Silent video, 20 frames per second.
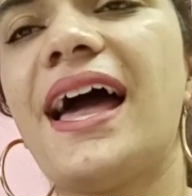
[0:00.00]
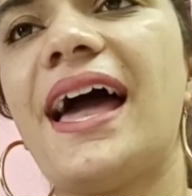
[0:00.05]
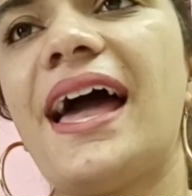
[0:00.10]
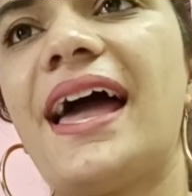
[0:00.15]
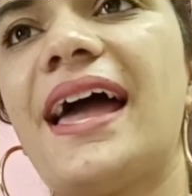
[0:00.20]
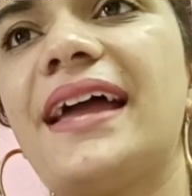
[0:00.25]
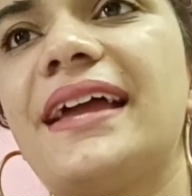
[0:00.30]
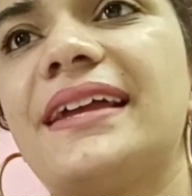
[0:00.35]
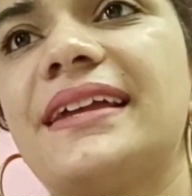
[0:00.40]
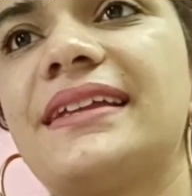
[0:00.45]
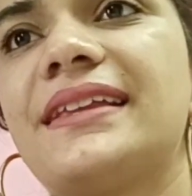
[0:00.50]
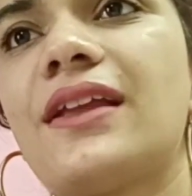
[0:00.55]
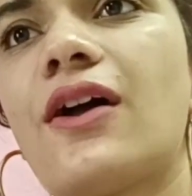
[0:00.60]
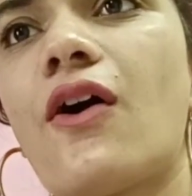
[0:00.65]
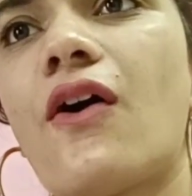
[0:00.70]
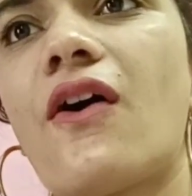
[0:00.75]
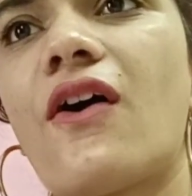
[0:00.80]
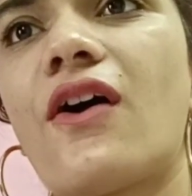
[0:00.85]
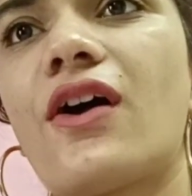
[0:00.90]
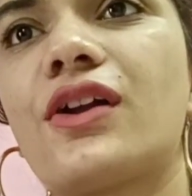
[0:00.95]
and
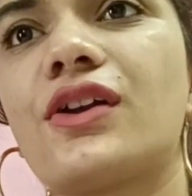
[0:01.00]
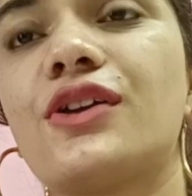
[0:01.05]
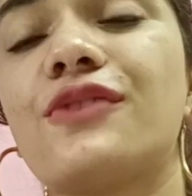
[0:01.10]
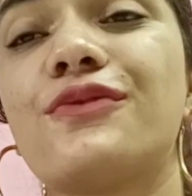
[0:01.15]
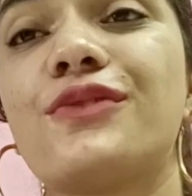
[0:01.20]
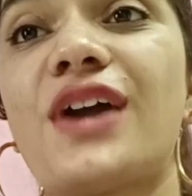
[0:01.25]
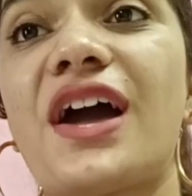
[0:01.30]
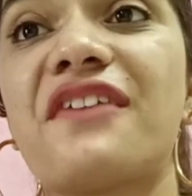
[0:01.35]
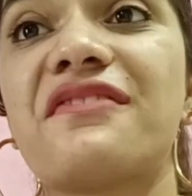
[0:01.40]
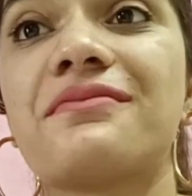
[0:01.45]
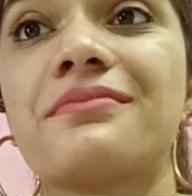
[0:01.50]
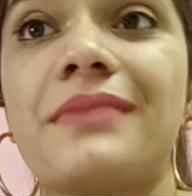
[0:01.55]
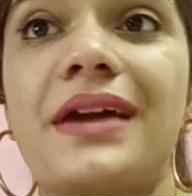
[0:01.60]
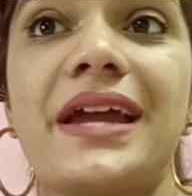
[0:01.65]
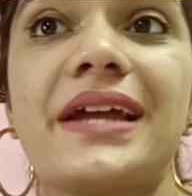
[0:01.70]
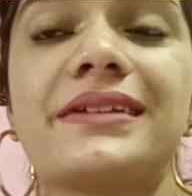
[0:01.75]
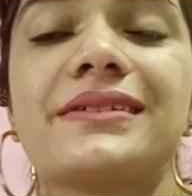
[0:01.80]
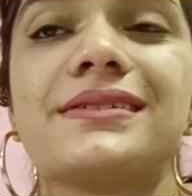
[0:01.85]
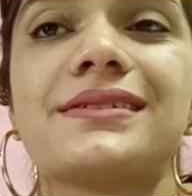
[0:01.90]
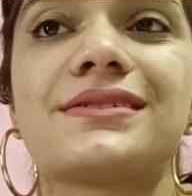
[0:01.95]
or if you have
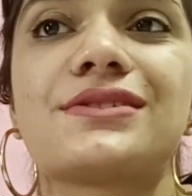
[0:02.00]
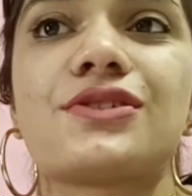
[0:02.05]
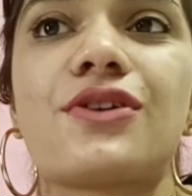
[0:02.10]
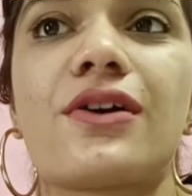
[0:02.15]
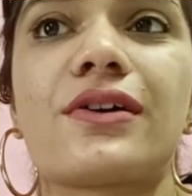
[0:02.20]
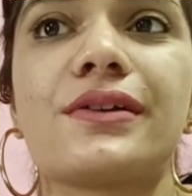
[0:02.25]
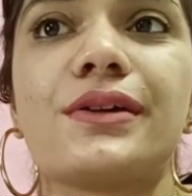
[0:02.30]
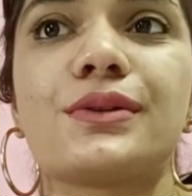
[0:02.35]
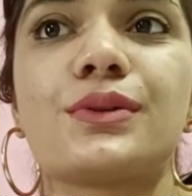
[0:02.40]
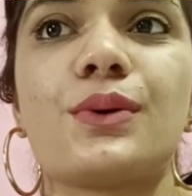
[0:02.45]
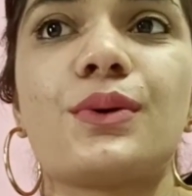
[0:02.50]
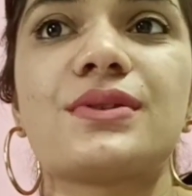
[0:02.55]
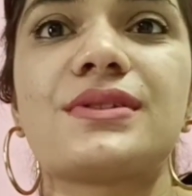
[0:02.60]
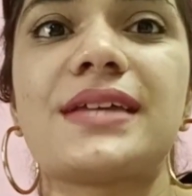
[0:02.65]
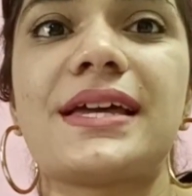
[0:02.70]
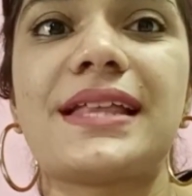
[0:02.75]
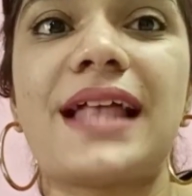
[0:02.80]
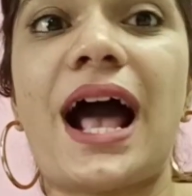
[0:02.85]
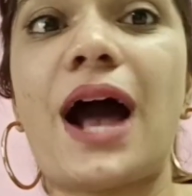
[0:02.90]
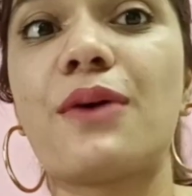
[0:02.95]
made this chocolate
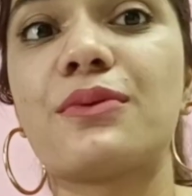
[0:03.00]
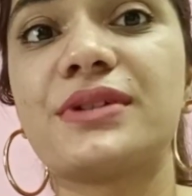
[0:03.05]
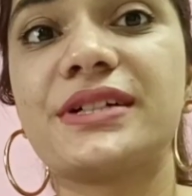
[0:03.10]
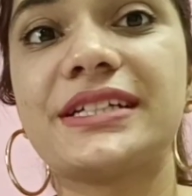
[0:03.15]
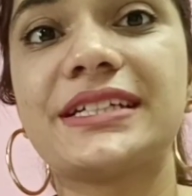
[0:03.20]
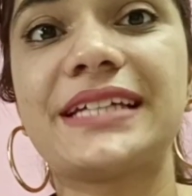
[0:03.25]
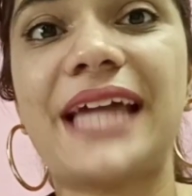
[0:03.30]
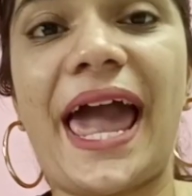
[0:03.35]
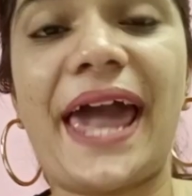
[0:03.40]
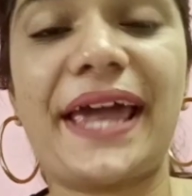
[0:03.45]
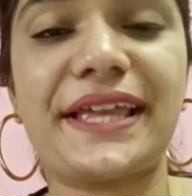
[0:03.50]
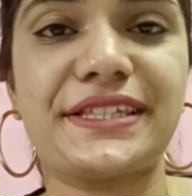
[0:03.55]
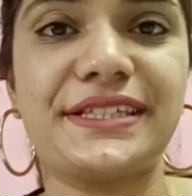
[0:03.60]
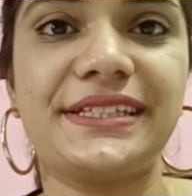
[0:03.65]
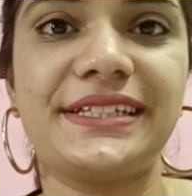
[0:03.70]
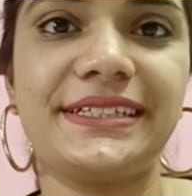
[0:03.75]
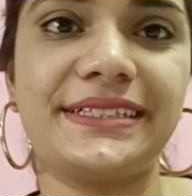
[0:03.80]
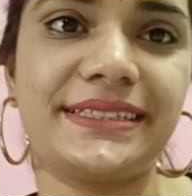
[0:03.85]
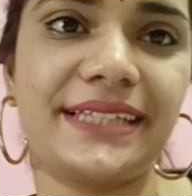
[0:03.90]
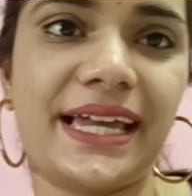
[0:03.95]
oats and how did it
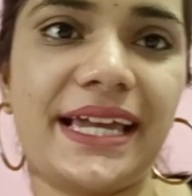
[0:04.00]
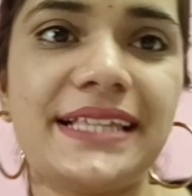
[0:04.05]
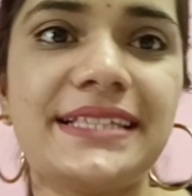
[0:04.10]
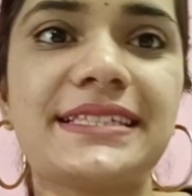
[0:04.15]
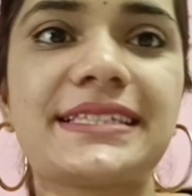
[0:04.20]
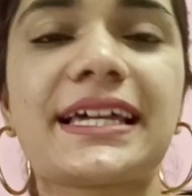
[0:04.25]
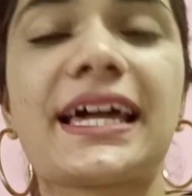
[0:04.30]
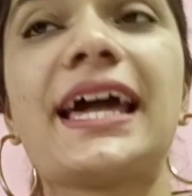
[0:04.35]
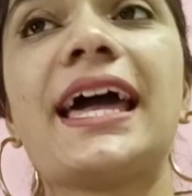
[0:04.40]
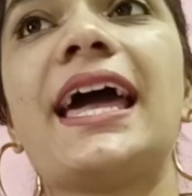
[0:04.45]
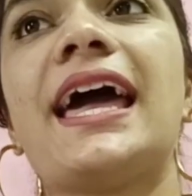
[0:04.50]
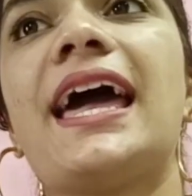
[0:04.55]
actually taste.